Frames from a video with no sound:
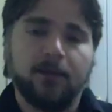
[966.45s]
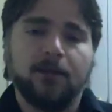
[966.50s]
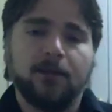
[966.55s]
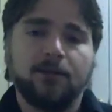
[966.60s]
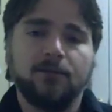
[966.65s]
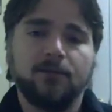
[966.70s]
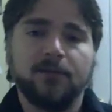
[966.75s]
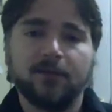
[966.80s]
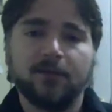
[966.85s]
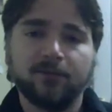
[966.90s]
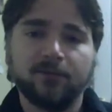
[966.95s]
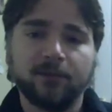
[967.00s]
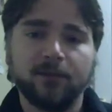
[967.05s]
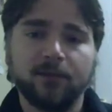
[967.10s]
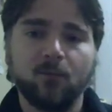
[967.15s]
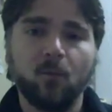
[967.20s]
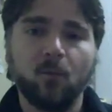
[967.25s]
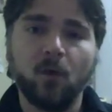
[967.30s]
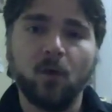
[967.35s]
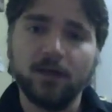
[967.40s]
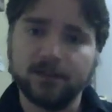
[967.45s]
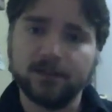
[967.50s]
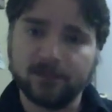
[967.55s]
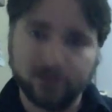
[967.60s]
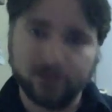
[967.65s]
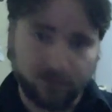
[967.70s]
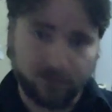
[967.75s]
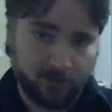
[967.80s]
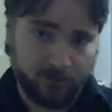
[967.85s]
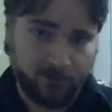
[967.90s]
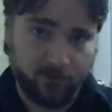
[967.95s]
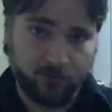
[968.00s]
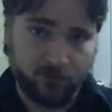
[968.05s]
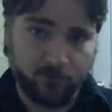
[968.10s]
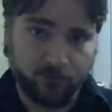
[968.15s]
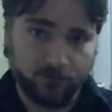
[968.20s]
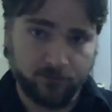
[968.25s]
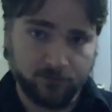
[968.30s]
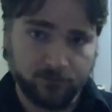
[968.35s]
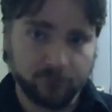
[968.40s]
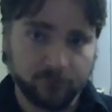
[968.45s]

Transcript: you definitely want to know